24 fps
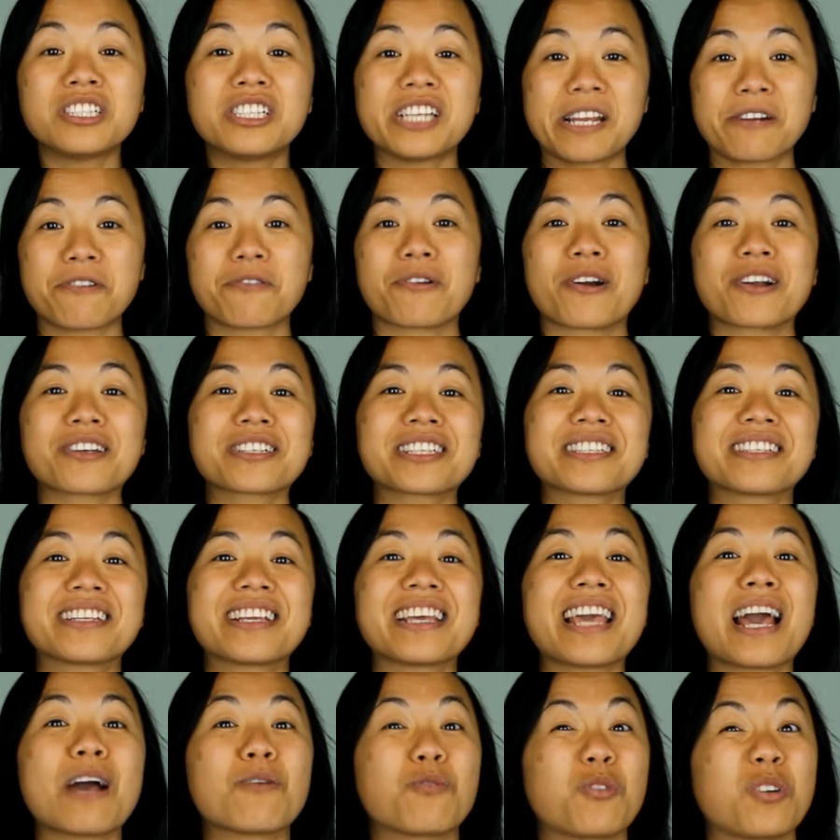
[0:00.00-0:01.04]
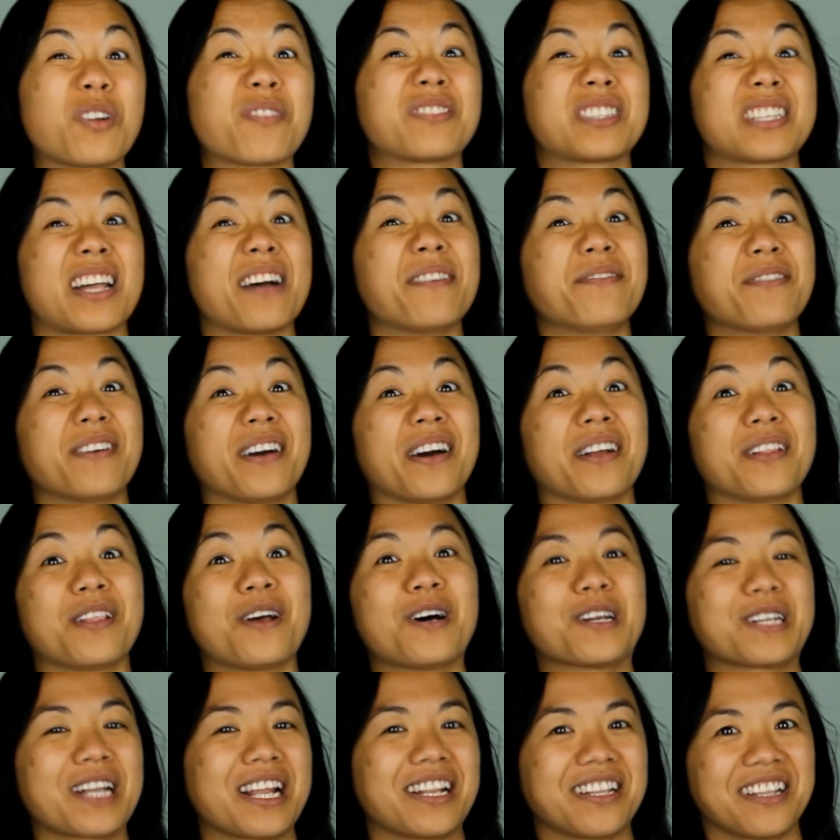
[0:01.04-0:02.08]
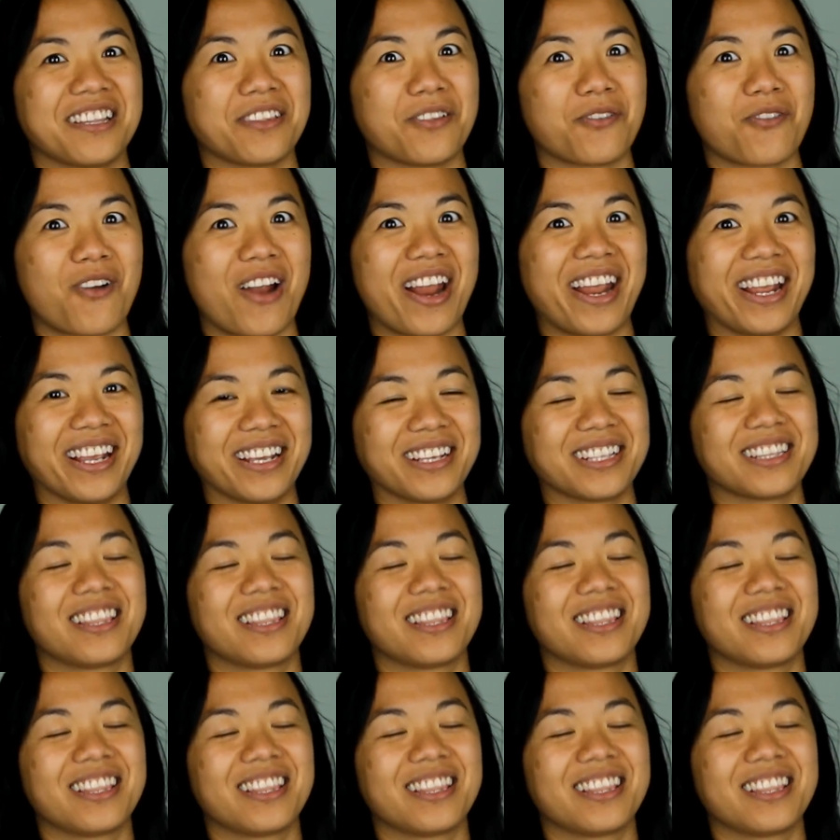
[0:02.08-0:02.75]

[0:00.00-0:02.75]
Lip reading: generosity, I would have suffered a lot under the rain.